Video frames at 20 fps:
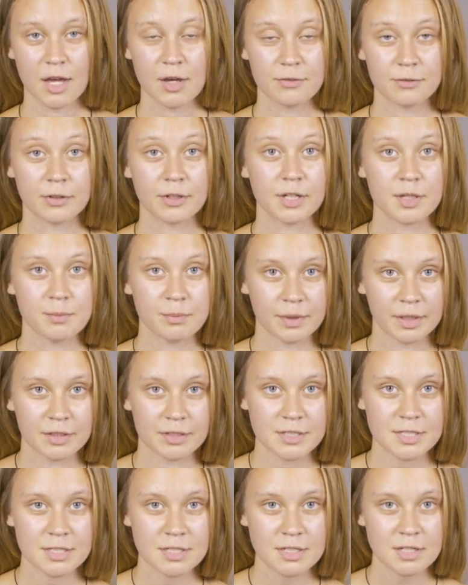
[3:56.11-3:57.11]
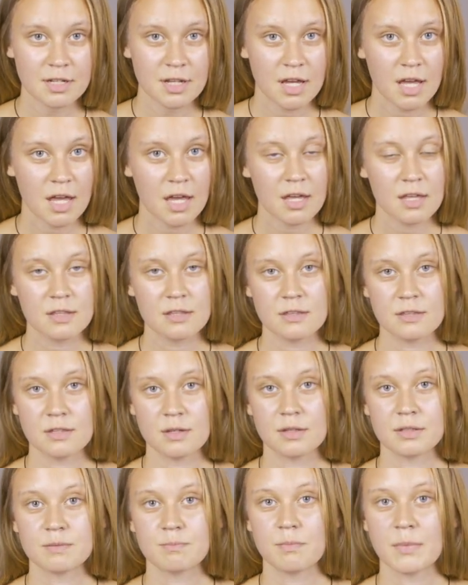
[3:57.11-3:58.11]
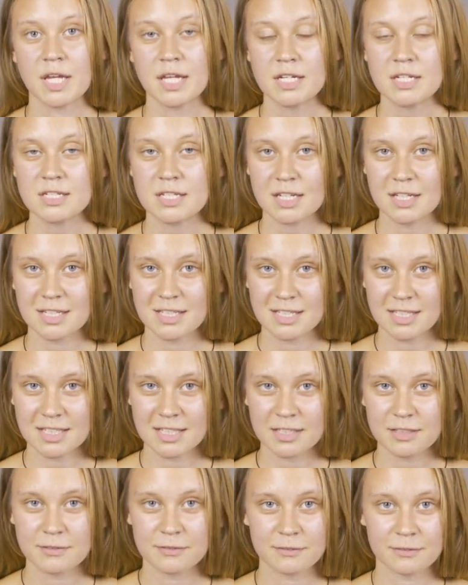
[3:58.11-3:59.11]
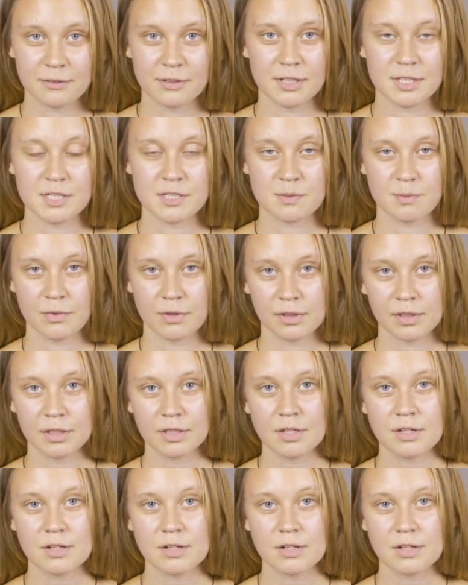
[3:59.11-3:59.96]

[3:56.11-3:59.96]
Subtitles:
For comparison, the main technique for a smaller